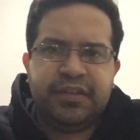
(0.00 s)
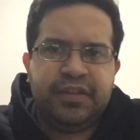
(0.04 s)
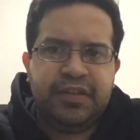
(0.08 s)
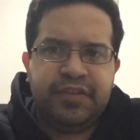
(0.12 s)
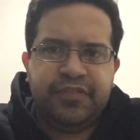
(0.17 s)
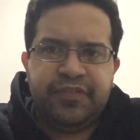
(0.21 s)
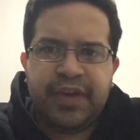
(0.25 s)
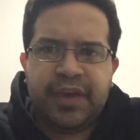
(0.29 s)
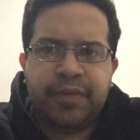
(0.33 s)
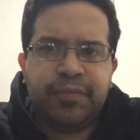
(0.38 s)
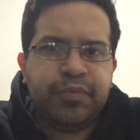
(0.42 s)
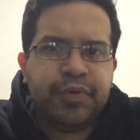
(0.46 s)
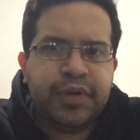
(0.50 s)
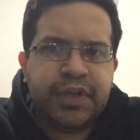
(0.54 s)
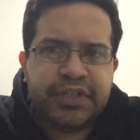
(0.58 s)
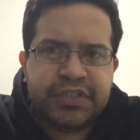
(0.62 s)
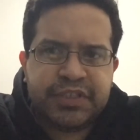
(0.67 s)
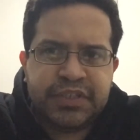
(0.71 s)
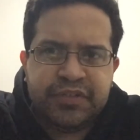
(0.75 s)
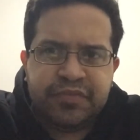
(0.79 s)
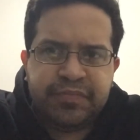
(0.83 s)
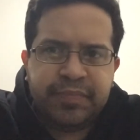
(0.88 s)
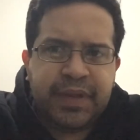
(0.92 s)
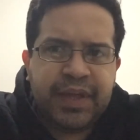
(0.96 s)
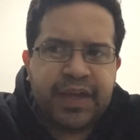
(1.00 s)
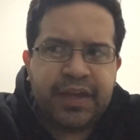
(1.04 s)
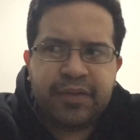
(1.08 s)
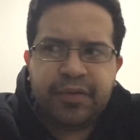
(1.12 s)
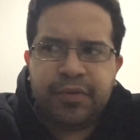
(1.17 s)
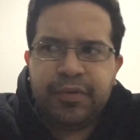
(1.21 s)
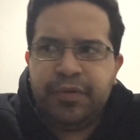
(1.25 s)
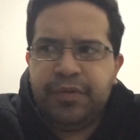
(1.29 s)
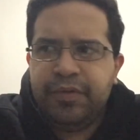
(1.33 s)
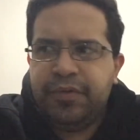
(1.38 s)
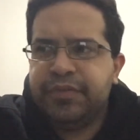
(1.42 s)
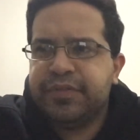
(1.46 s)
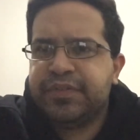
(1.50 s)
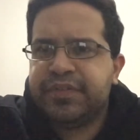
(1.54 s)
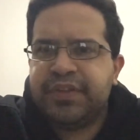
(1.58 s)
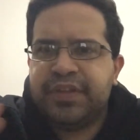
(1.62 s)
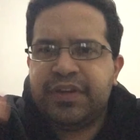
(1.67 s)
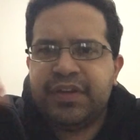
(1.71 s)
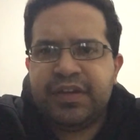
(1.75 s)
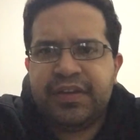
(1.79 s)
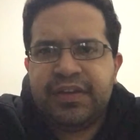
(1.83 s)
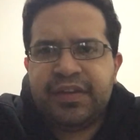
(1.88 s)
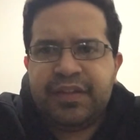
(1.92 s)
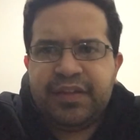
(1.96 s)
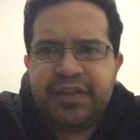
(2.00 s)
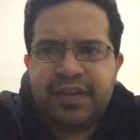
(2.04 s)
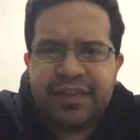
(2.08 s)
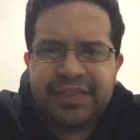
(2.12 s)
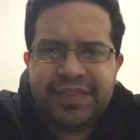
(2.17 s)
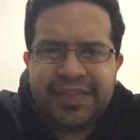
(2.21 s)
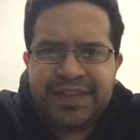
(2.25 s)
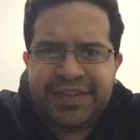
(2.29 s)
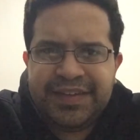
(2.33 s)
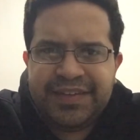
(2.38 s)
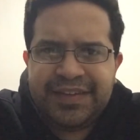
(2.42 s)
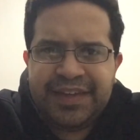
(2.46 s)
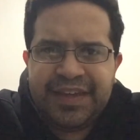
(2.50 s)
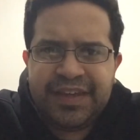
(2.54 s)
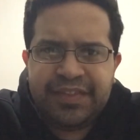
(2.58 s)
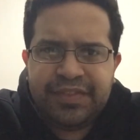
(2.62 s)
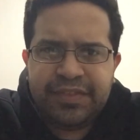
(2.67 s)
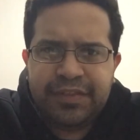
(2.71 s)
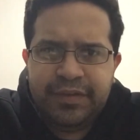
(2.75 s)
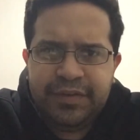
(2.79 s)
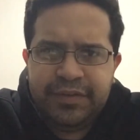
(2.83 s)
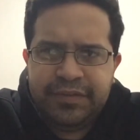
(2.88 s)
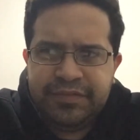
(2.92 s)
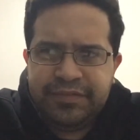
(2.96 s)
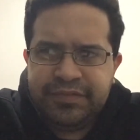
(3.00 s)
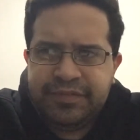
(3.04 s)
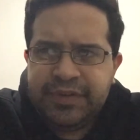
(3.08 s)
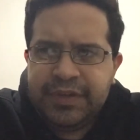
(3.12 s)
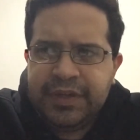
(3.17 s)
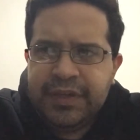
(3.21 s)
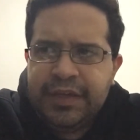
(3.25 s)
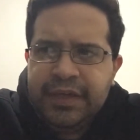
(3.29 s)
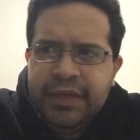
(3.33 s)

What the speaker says: the evaporation of black holes and the death of